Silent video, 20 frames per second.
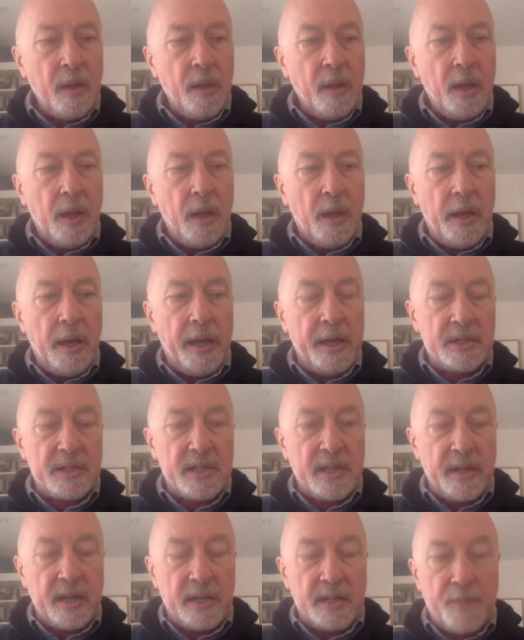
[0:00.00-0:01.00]

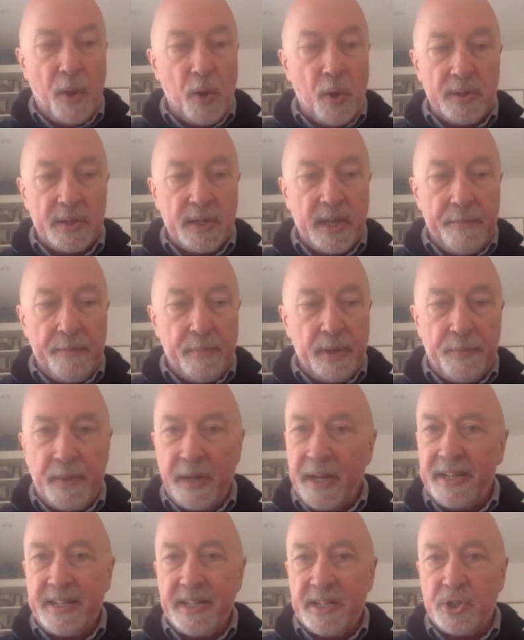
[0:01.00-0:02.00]
had spoken to him,
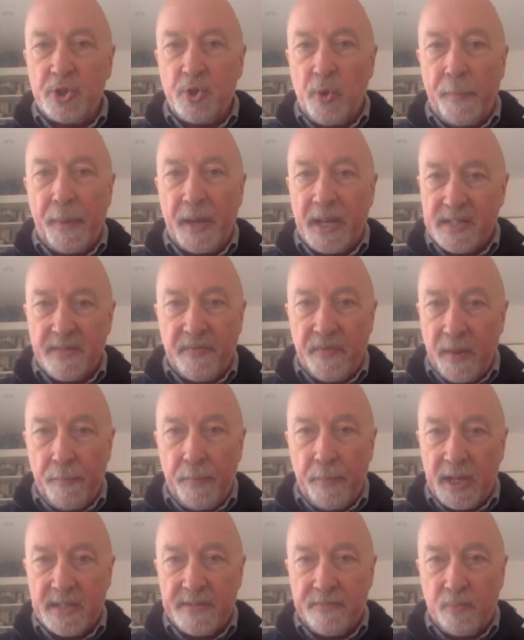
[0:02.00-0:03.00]
but he didn't do it
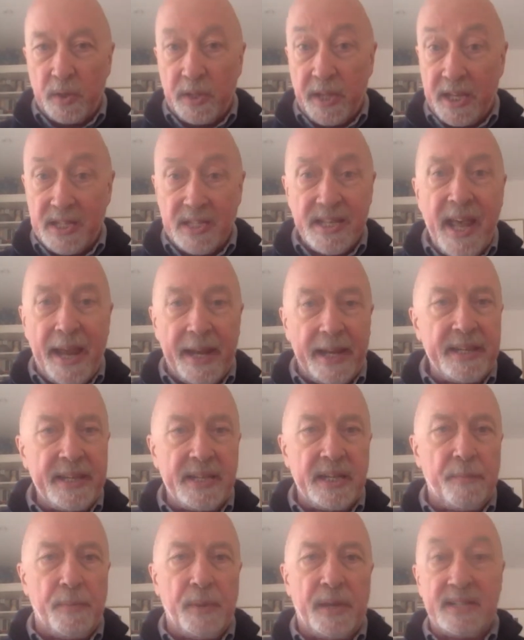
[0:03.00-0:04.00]
because of what they said. He
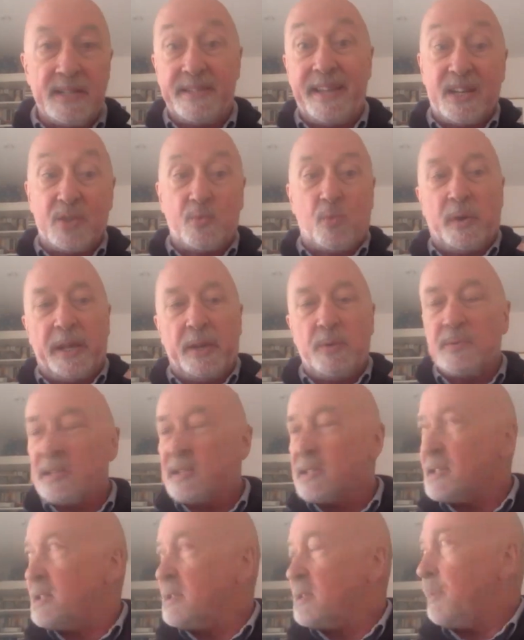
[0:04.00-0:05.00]
did it because that's what he was
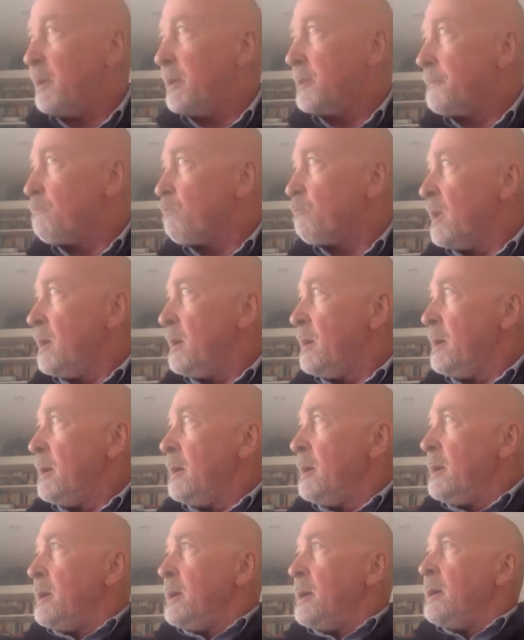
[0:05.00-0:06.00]
concerned
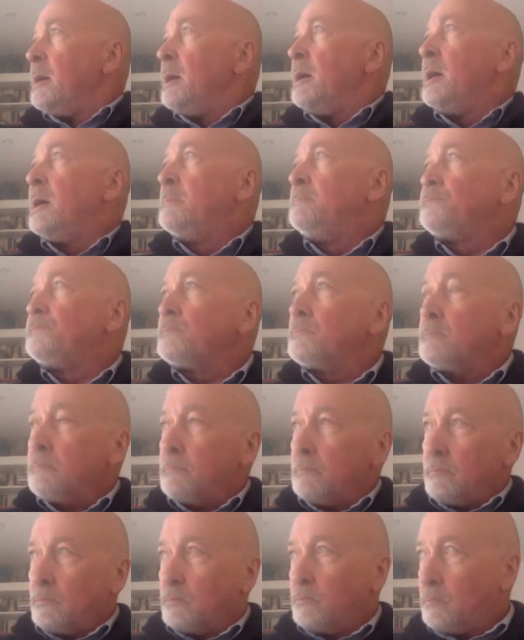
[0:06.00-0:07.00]
about.
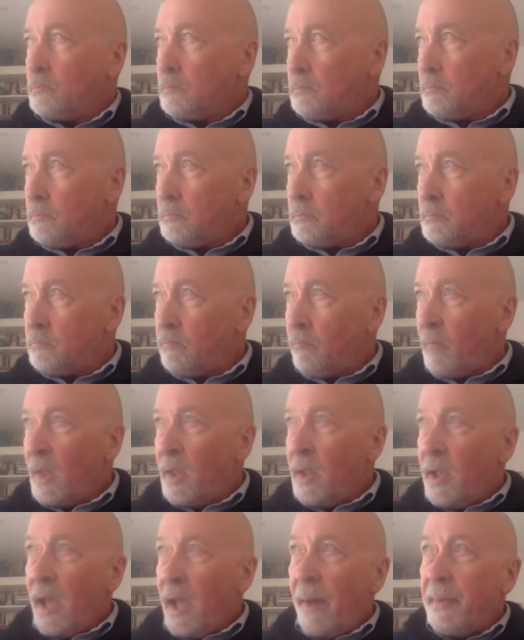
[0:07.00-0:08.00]

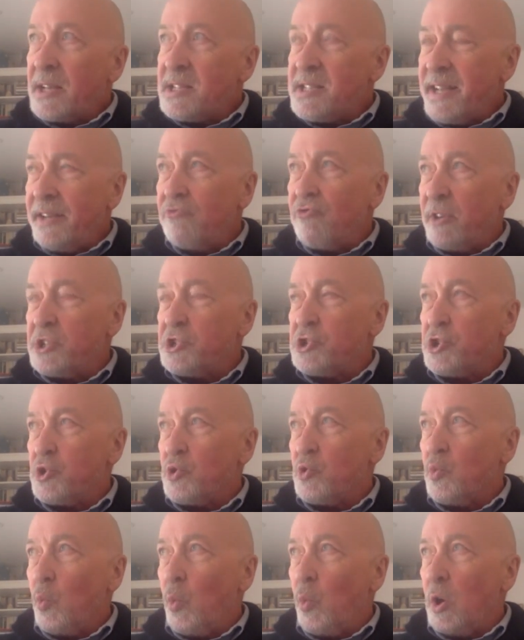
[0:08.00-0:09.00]
I mean, the central
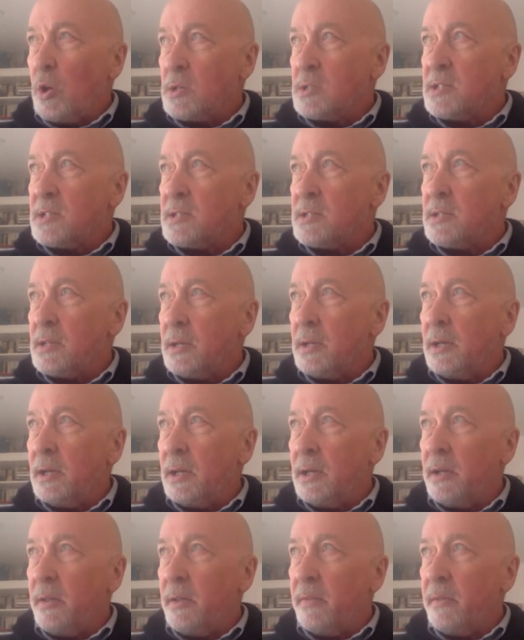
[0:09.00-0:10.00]
issue was
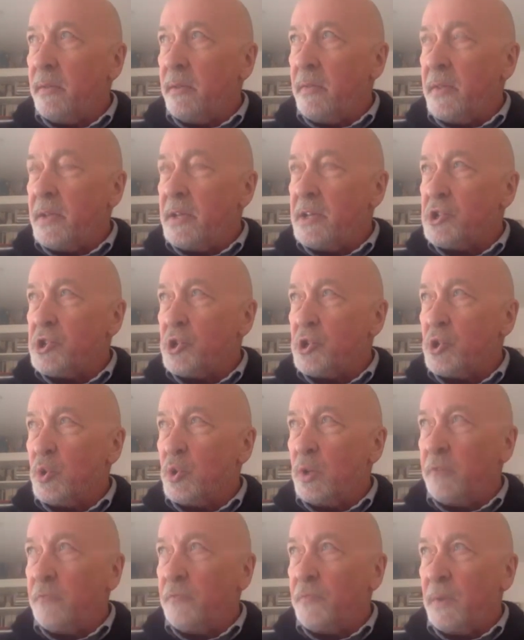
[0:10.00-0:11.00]
the issue of,